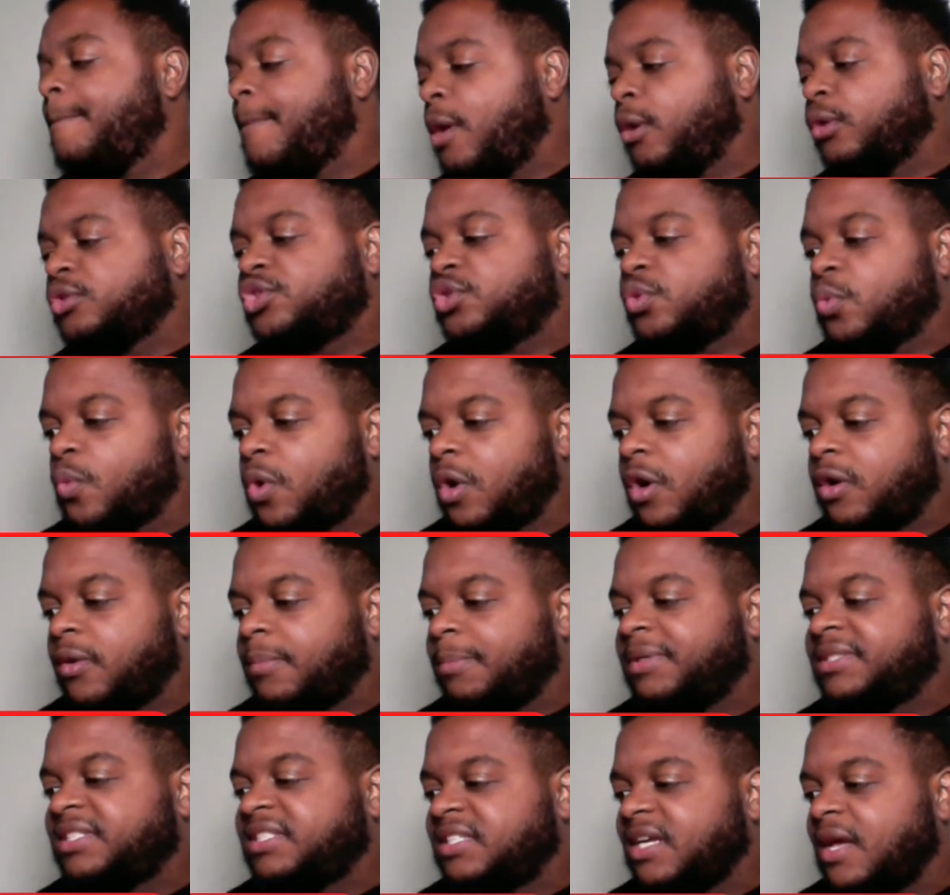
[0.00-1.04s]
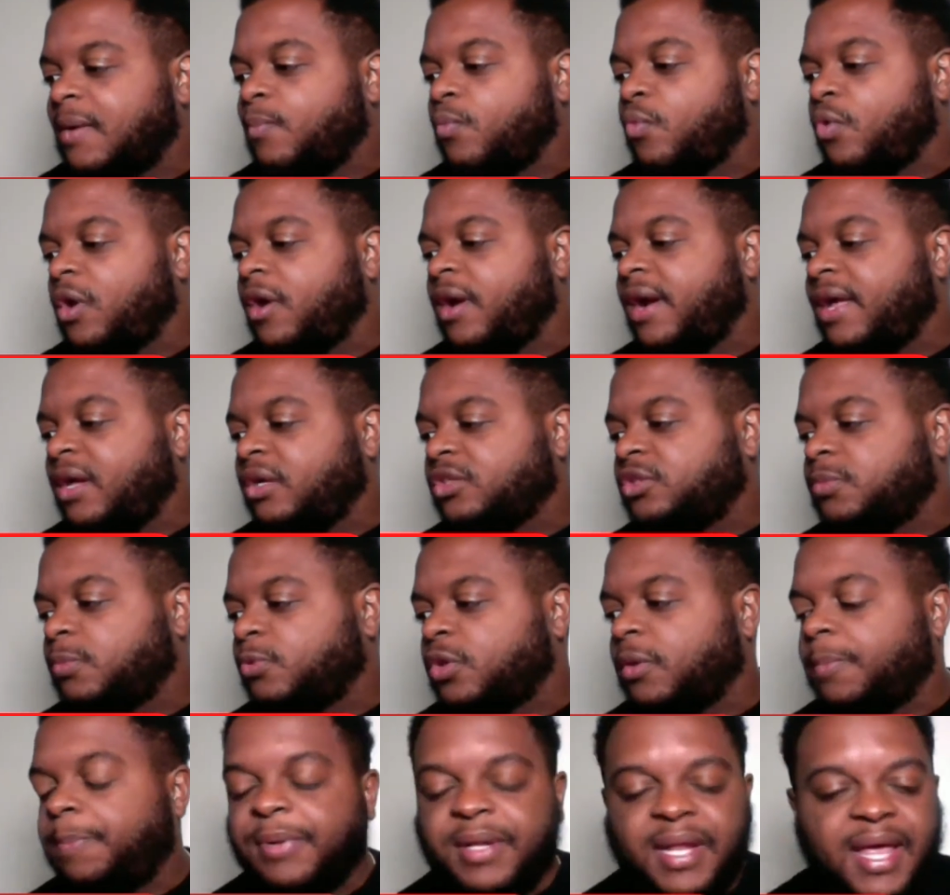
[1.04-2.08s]
Most weren't, but some were
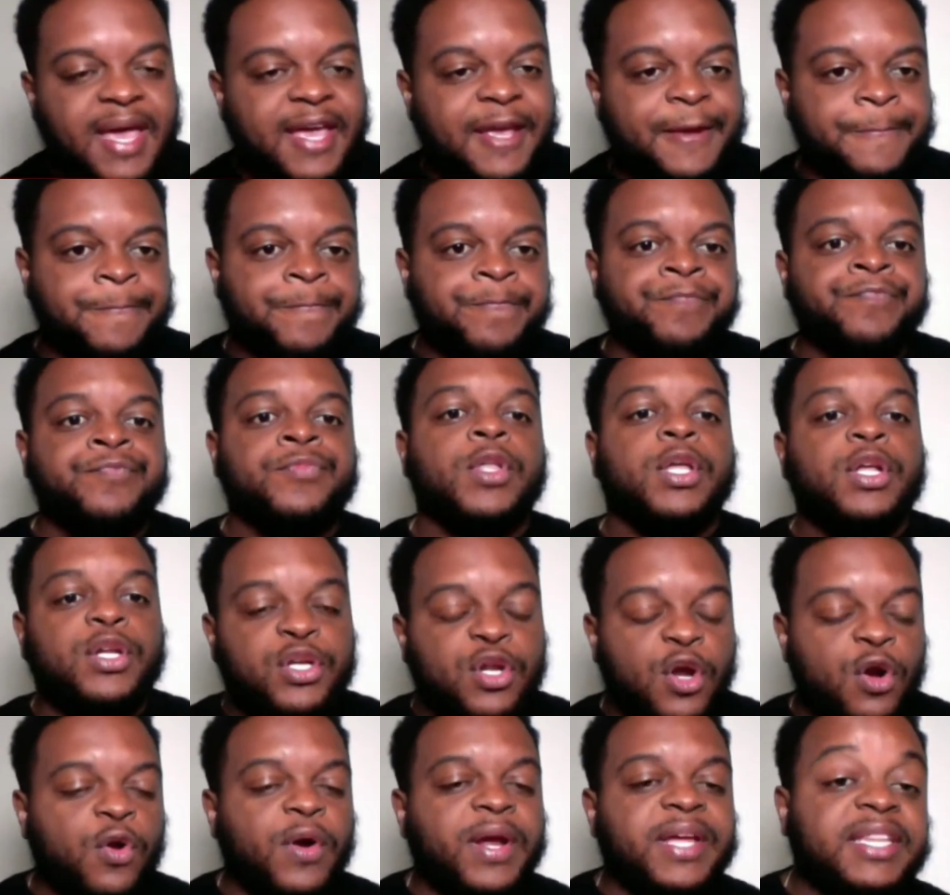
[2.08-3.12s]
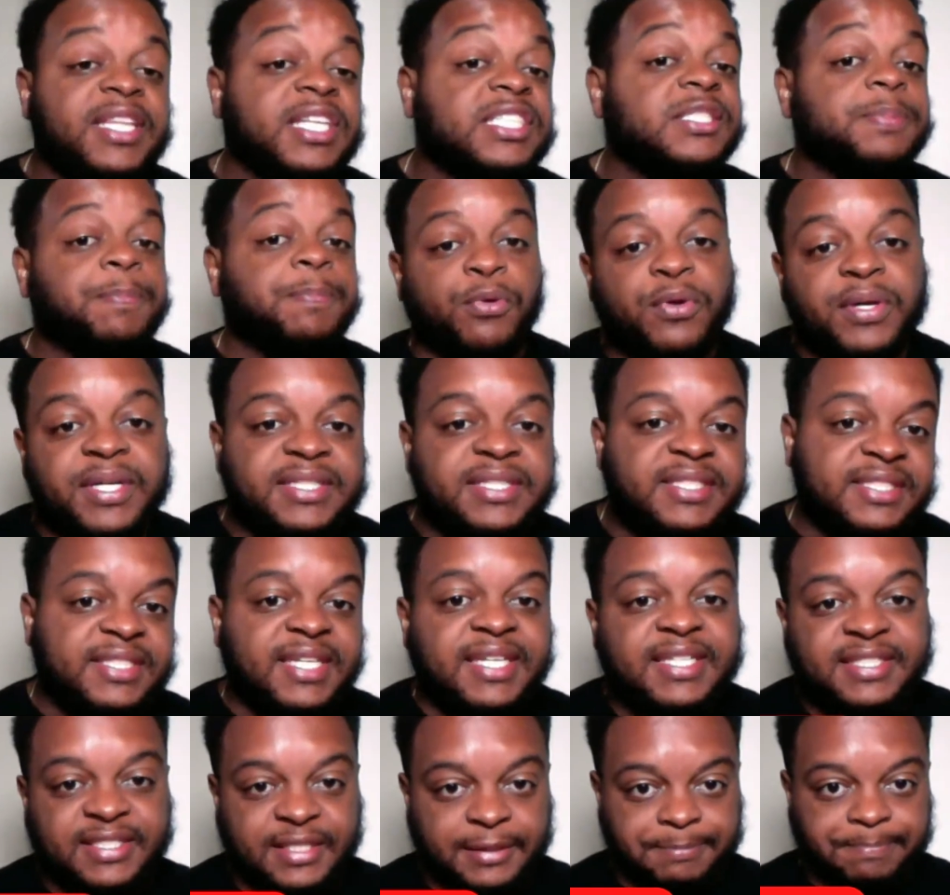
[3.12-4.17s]
eligible to play during the spring
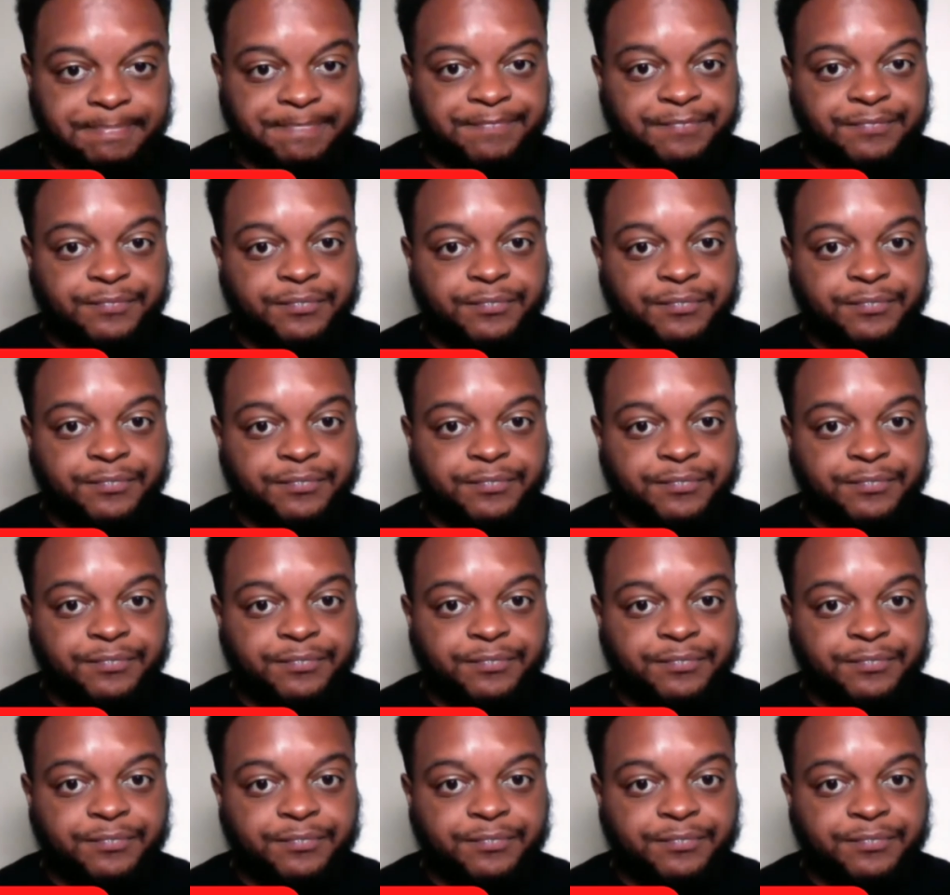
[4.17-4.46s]
season.